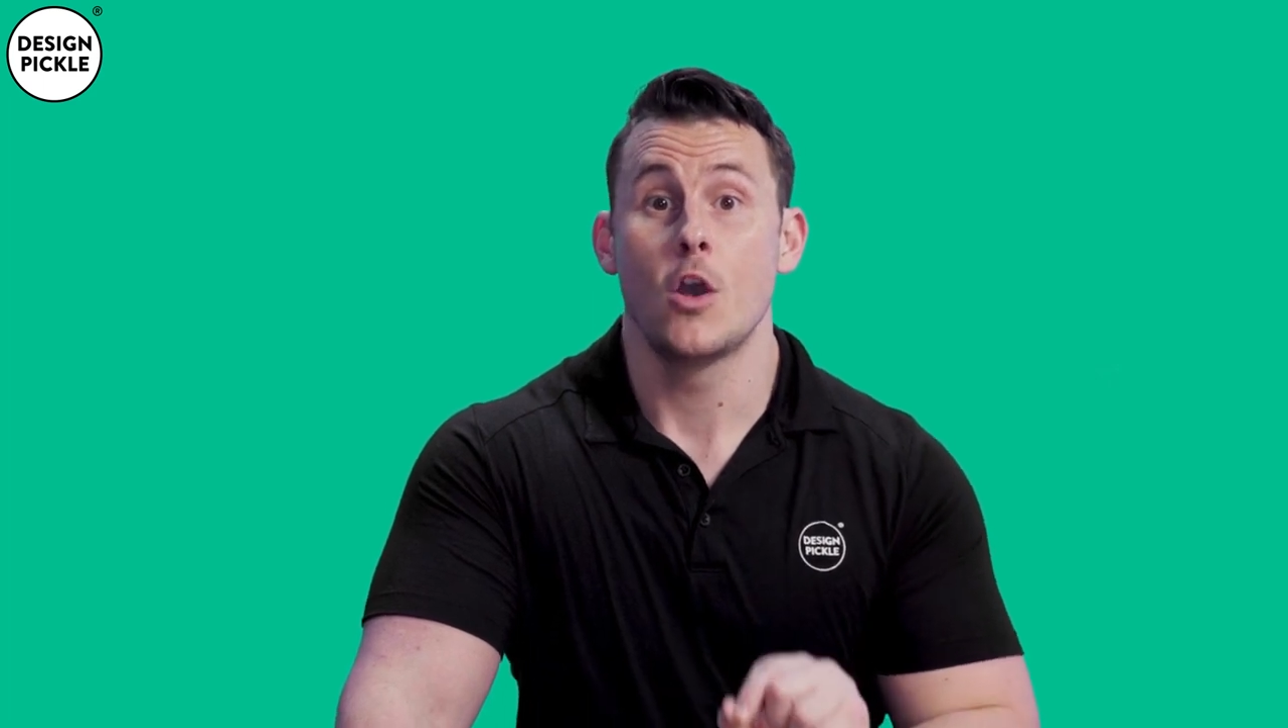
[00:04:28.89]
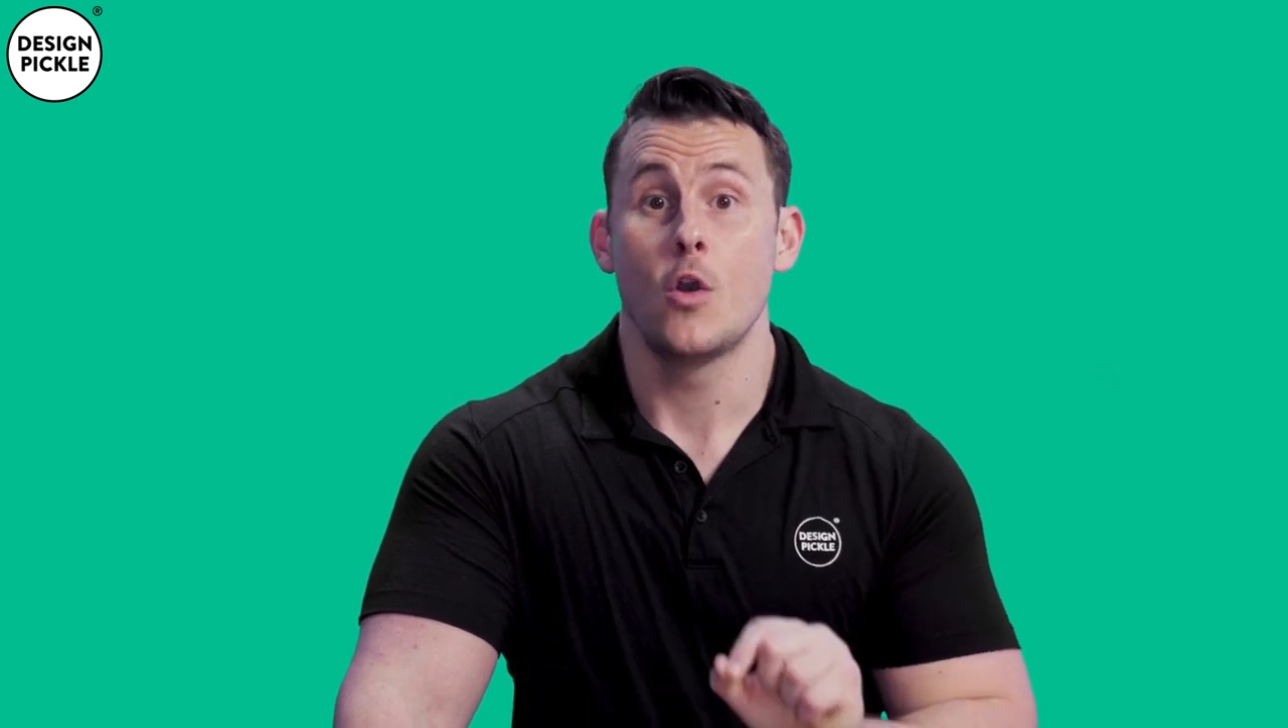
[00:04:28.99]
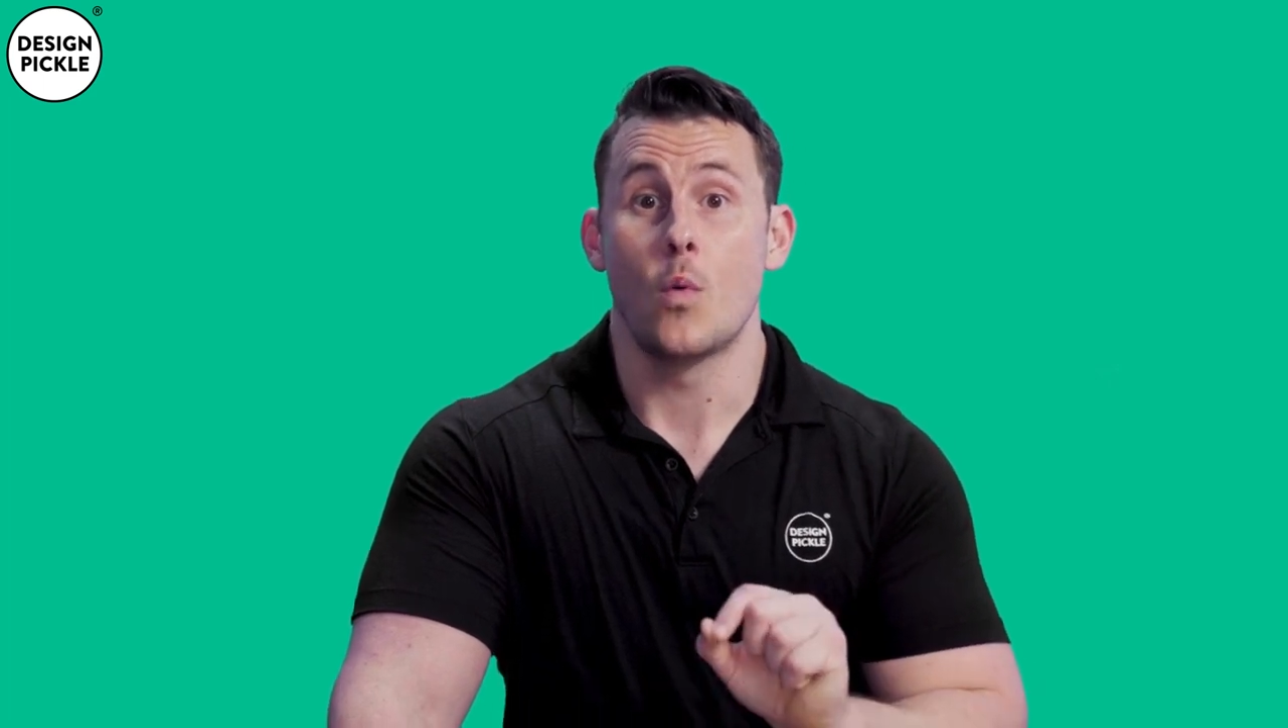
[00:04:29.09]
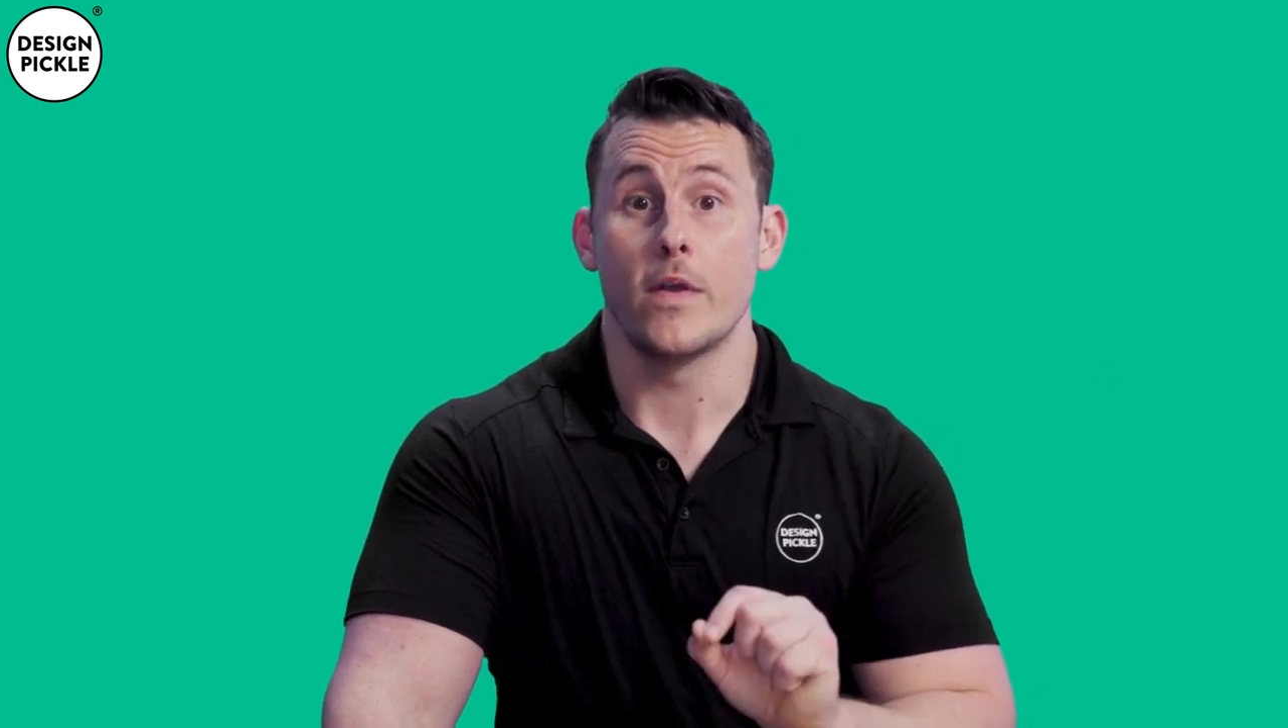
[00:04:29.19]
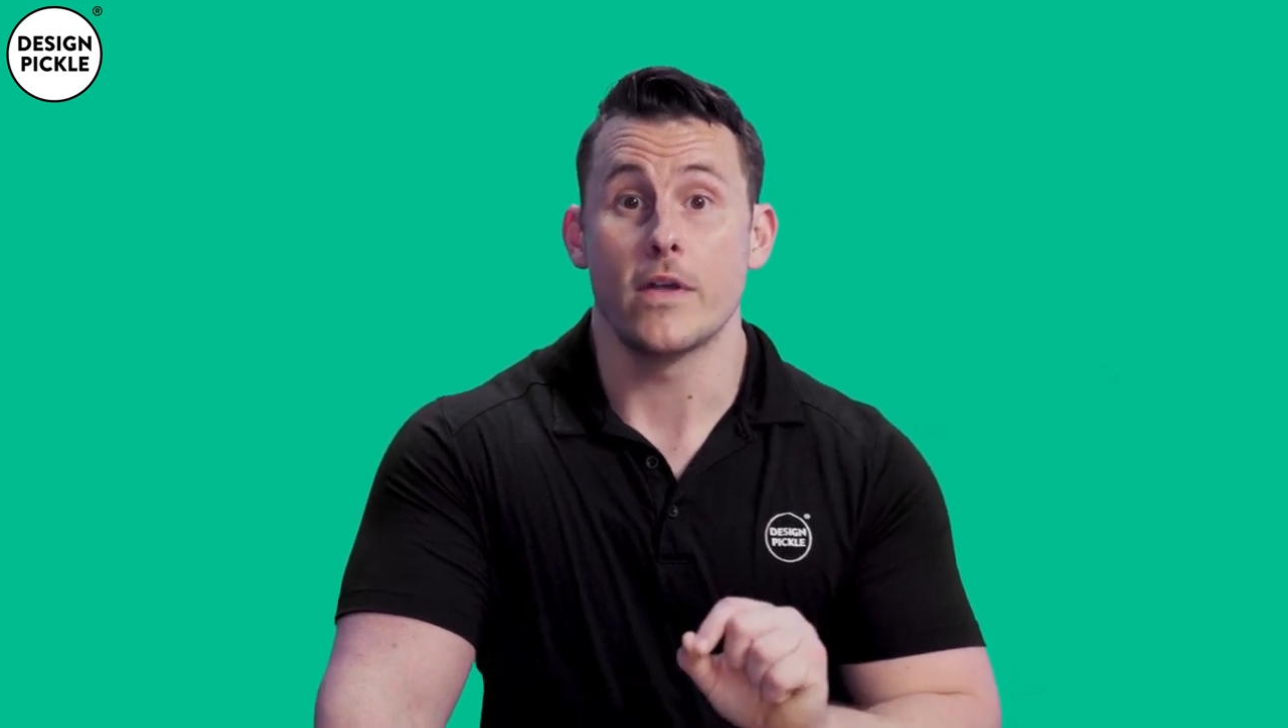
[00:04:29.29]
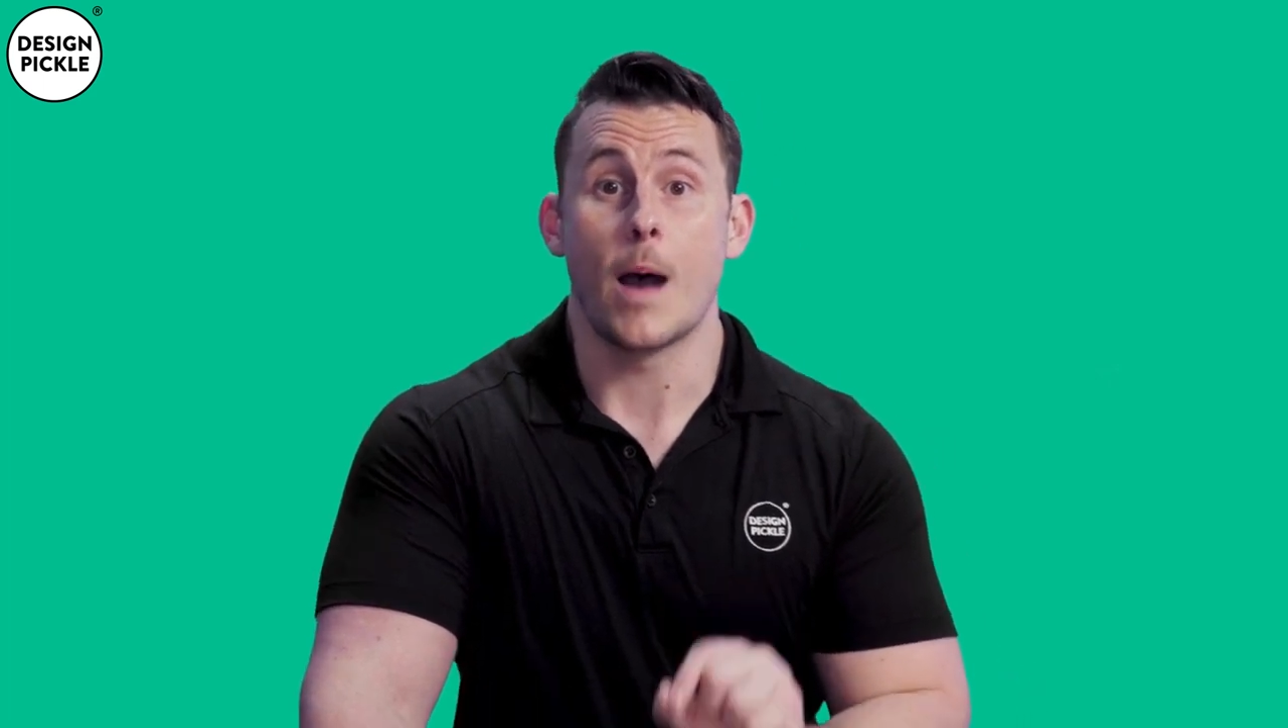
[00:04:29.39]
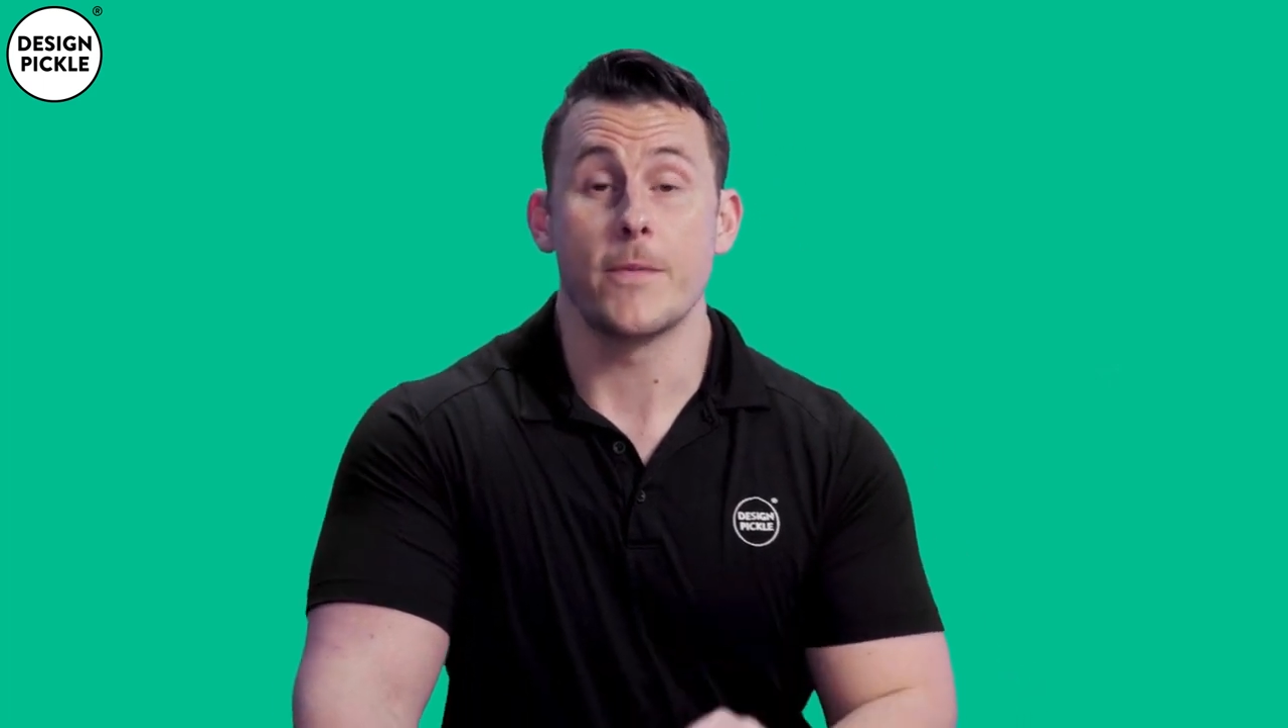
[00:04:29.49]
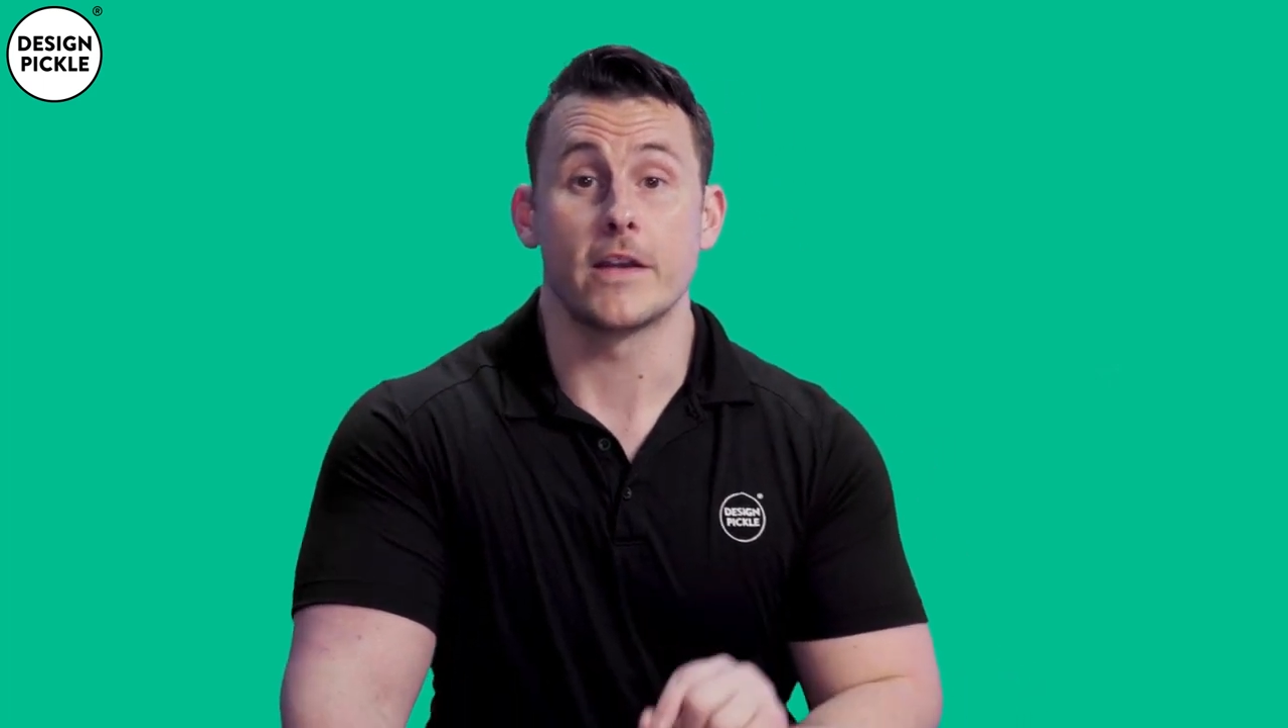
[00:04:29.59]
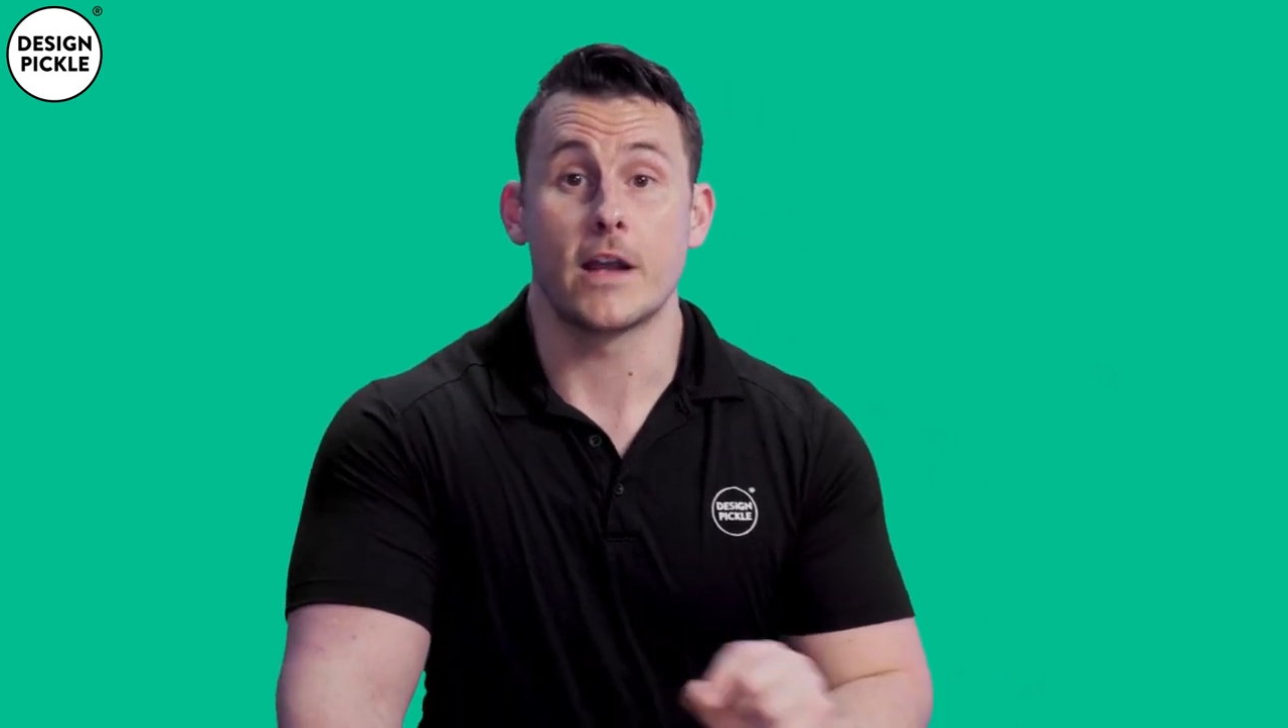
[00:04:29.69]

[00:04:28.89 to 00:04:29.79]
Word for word: with opposite